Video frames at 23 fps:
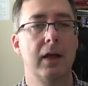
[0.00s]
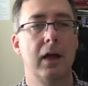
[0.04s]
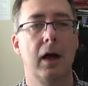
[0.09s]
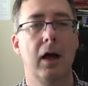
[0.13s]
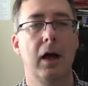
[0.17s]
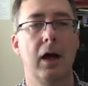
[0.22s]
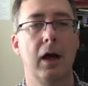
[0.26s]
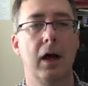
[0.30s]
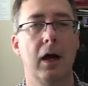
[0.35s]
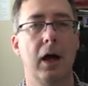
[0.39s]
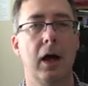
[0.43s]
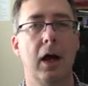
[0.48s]
uh,
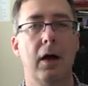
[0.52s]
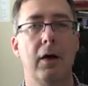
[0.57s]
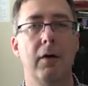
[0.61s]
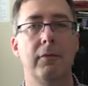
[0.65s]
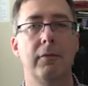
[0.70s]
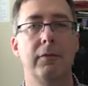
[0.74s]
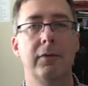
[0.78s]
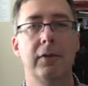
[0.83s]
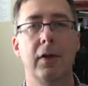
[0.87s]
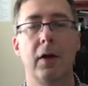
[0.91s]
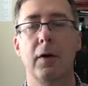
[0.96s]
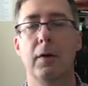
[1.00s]

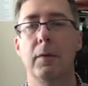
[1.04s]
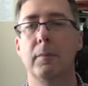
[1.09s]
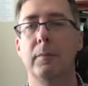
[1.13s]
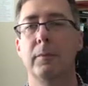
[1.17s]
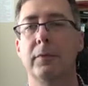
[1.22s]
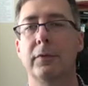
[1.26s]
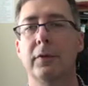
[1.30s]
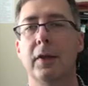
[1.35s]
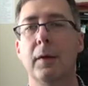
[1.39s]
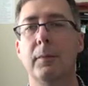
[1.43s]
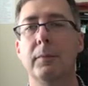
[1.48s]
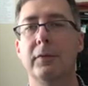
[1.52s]
of some
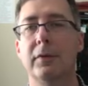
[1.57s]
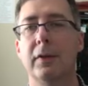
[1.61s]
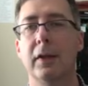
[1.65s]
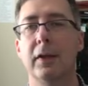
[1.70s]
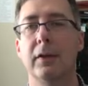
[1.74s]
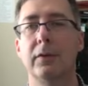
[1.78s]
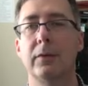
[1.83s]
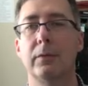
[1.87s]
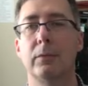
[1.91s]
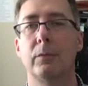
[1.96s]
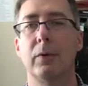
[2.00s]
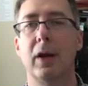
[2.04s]

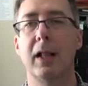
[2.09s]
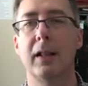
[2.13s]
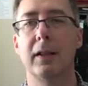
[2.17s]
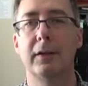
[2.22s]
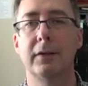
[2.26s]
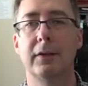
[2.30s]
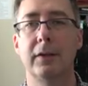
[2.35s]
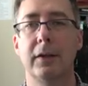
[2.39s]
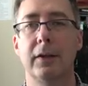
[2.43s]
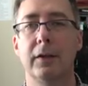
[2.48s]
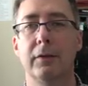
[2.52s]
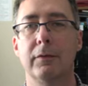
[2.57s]
substance
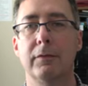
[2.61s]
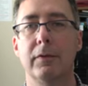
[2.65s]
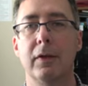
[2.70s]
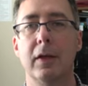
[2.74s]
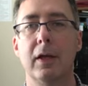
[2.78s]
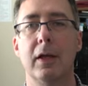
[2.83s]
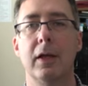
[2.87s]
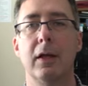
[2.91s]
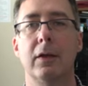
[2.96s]
relative